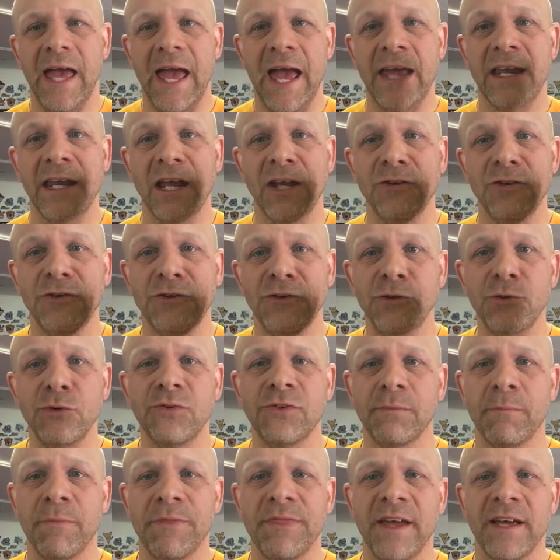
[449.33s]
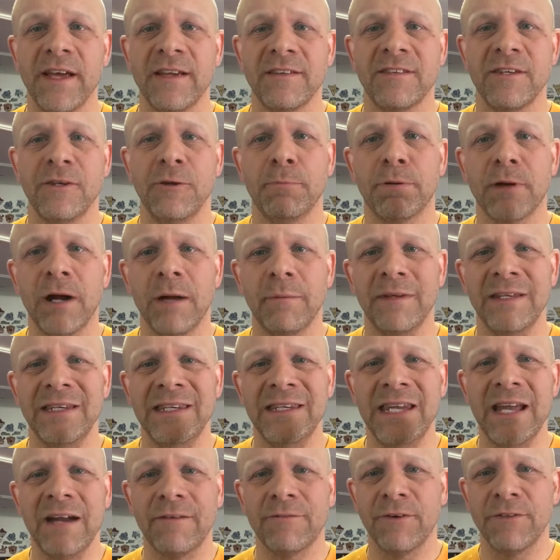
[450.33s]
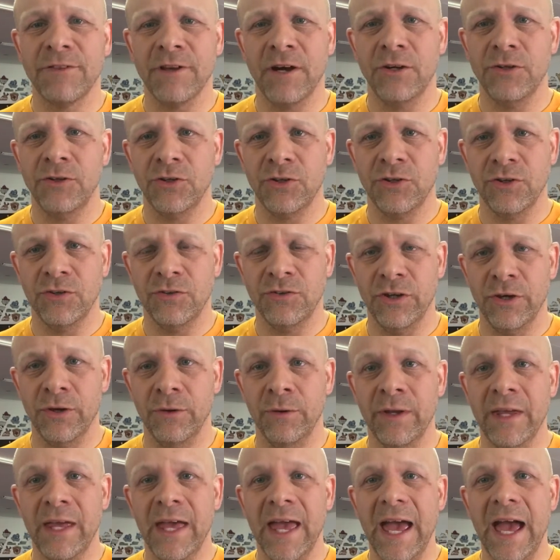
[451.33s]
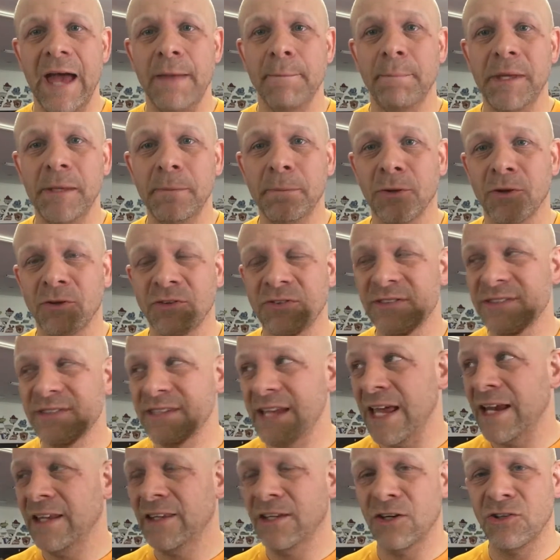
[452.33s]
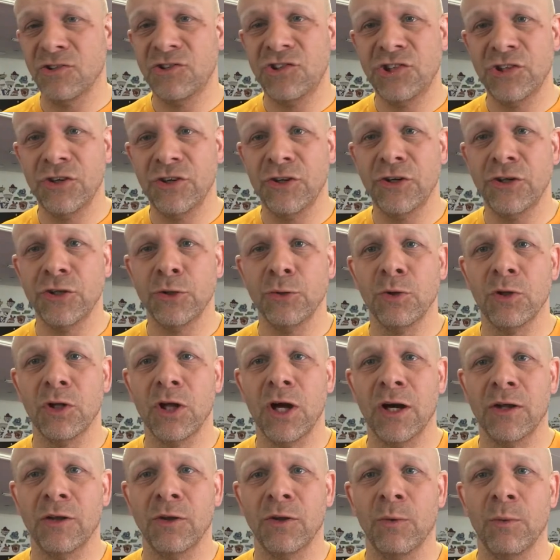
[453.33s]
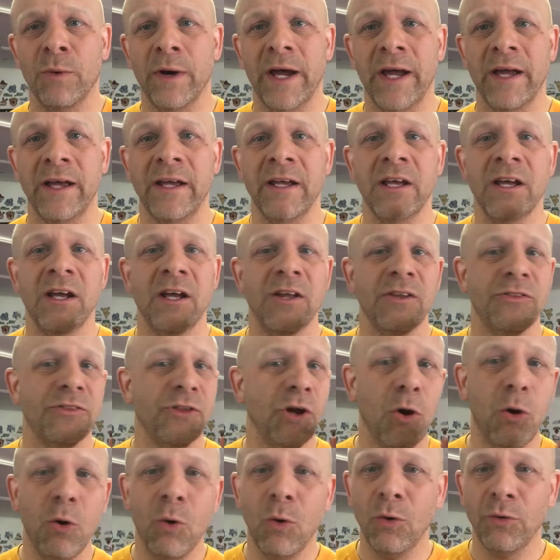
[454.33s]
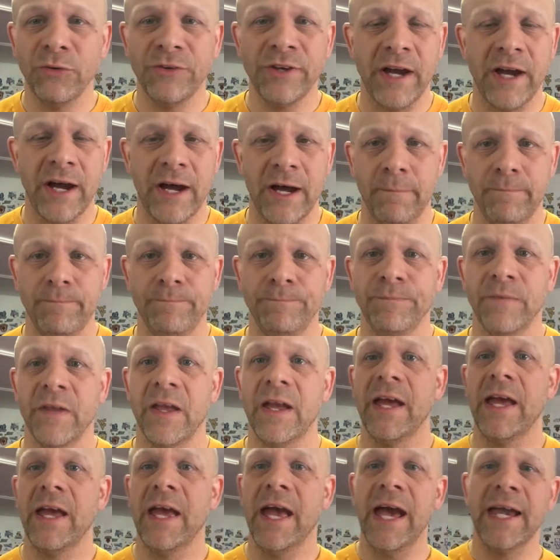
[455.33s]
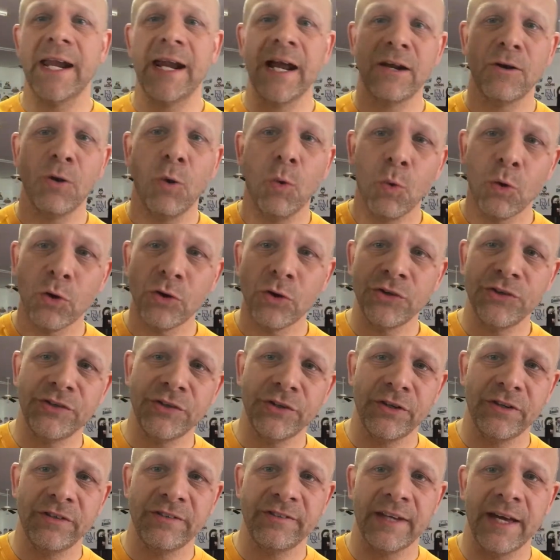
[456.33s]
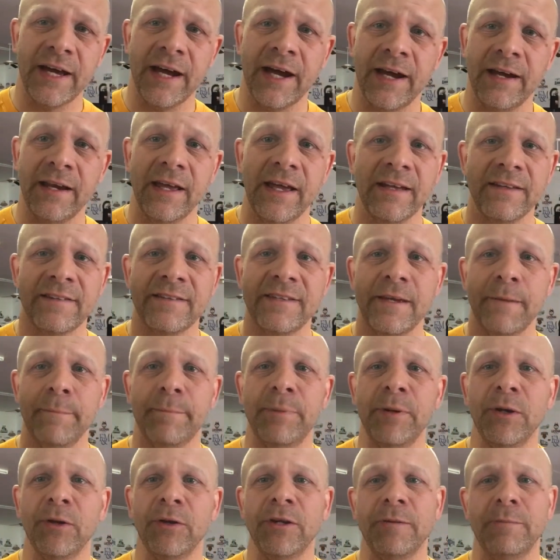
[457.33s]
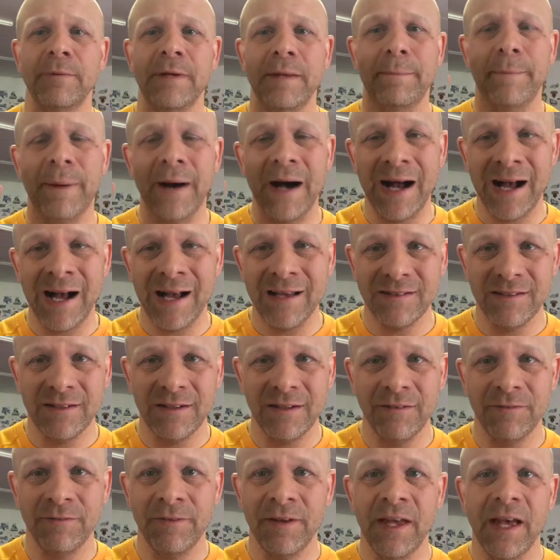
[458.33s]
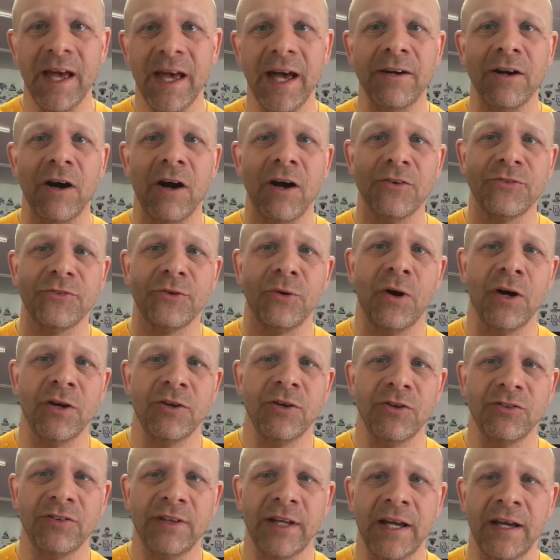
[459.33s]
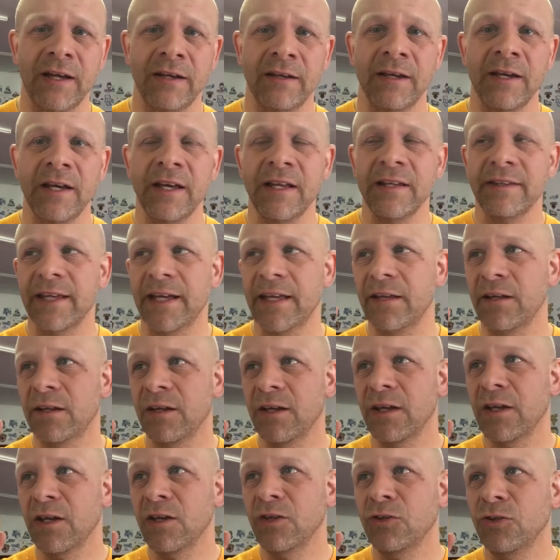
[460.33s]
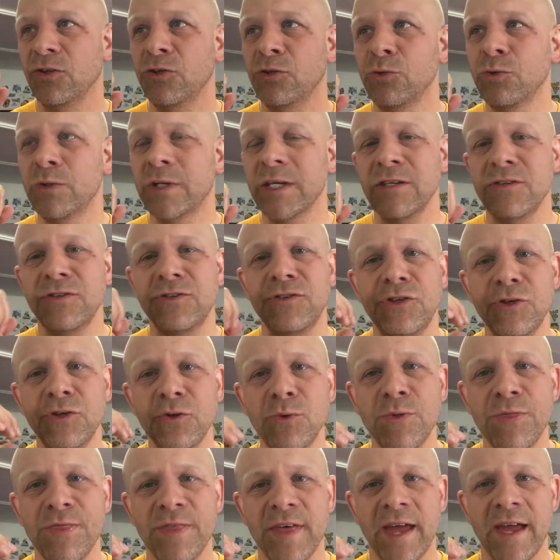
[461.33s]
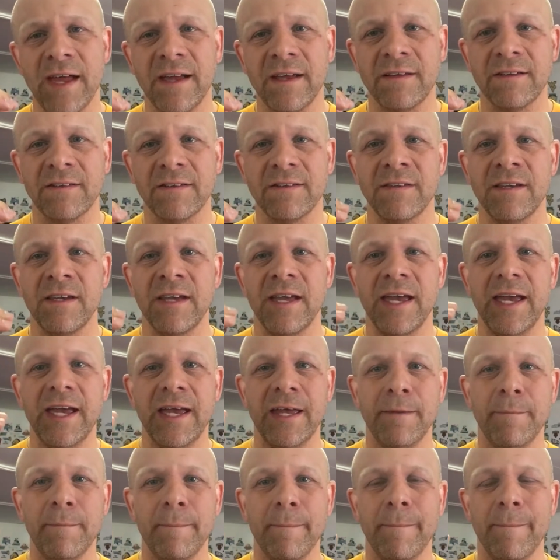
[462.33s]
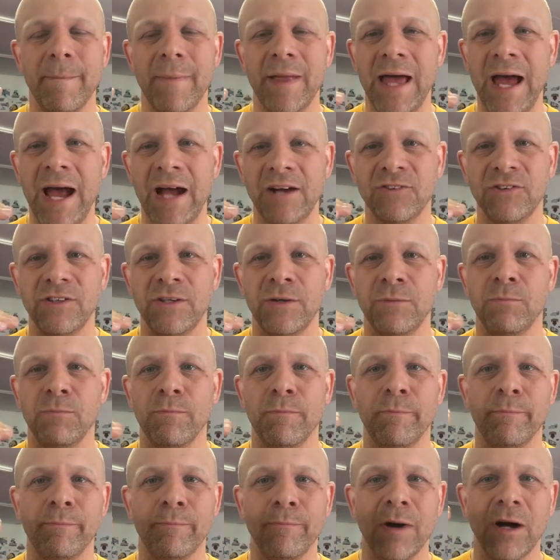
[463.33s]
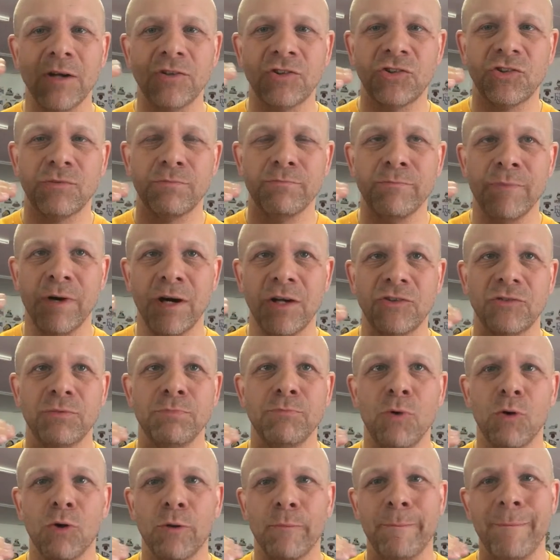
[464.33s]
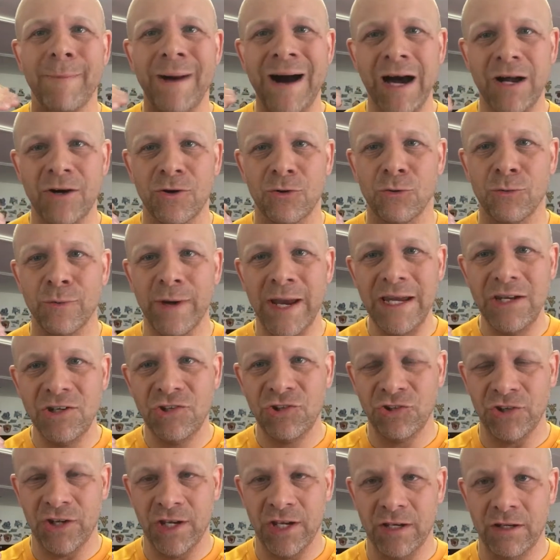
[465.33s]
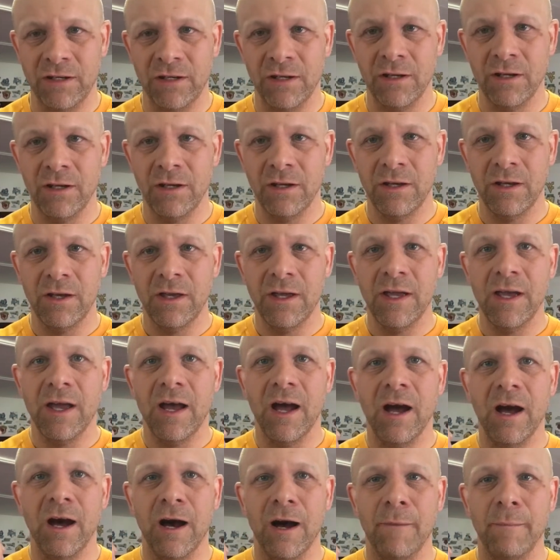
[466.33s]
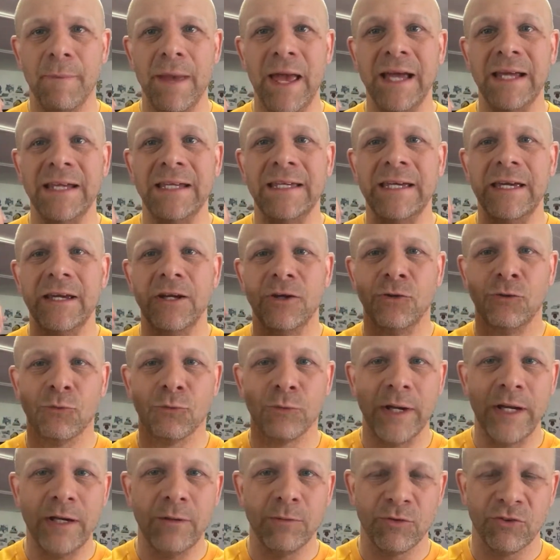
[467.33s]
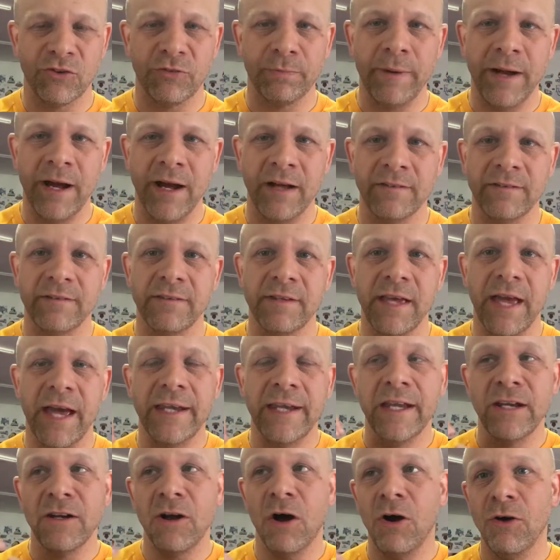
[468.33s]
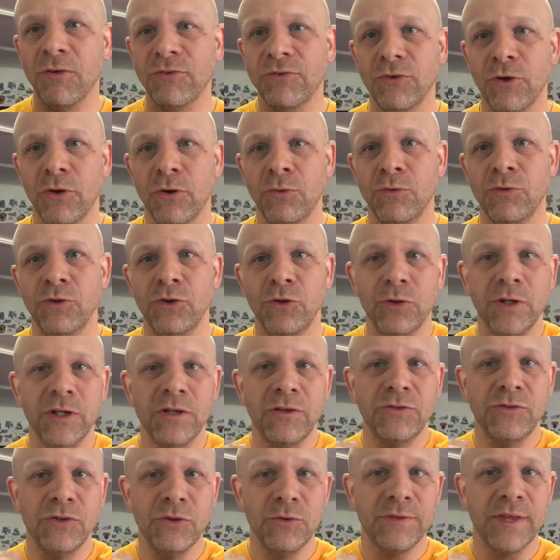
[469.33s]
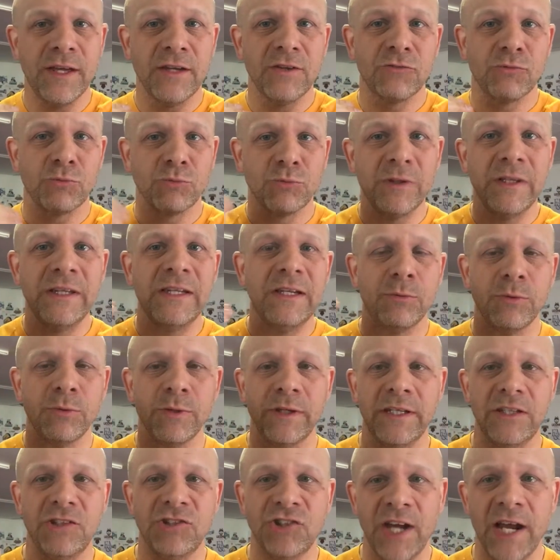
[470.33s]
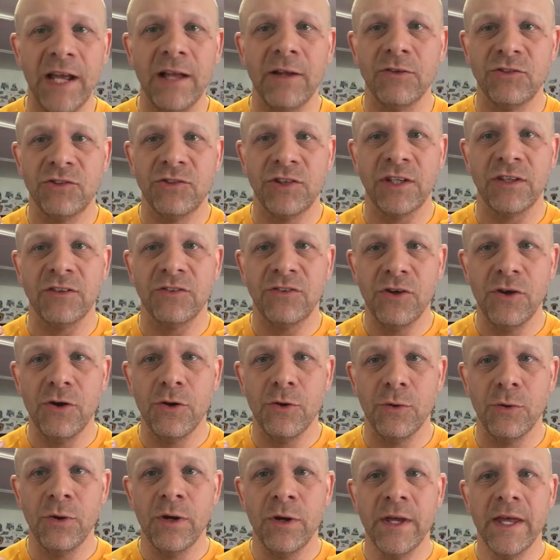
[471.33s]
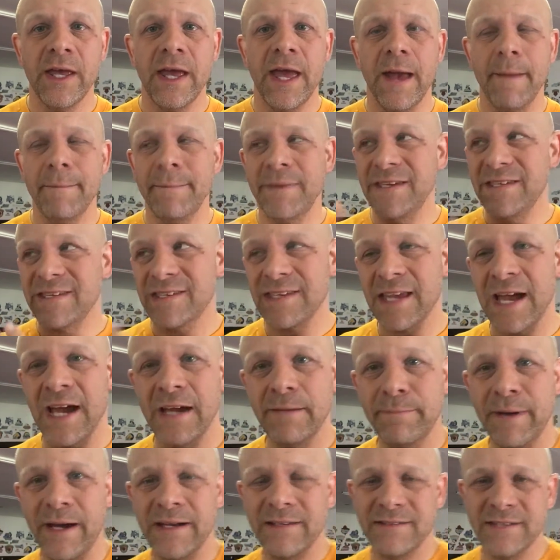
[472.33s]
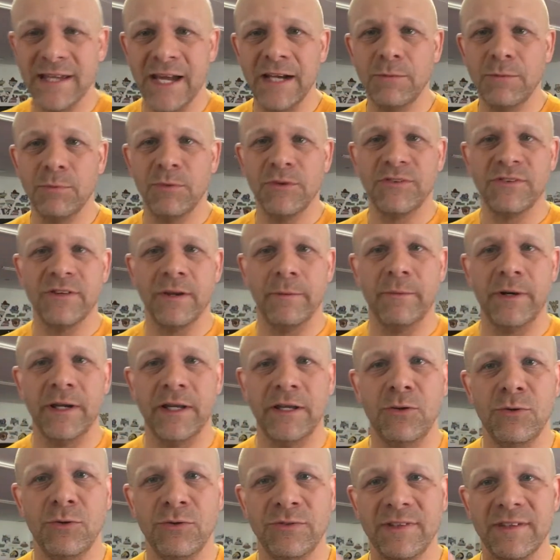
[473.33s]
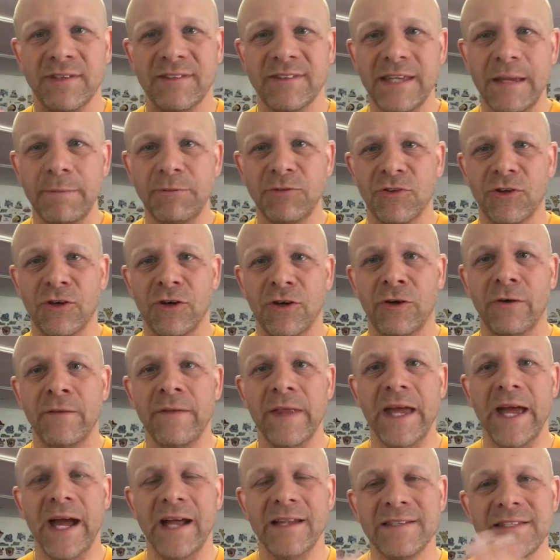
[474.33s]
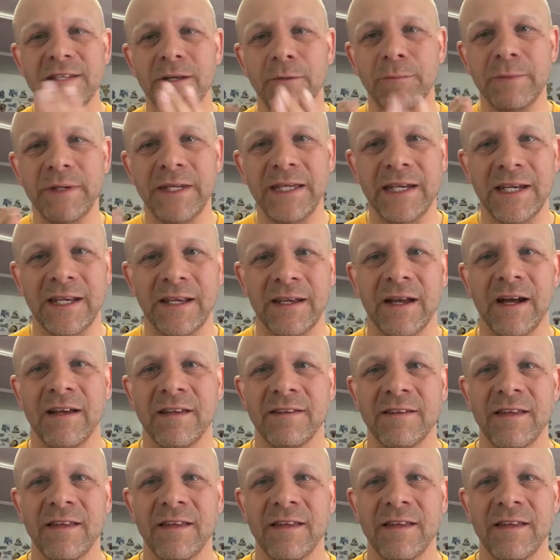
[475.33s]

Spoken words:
and then do some things that you probably never thought you could do. And people are standing there cheering you along the way the whole time. And on Orange Theory side, it's the ability to be positive and also understand that you can do things in actually much, much more moderation and get great response. And then also you can do things really, really challenging too, and be side by side with somebody who's exceptional and still be getting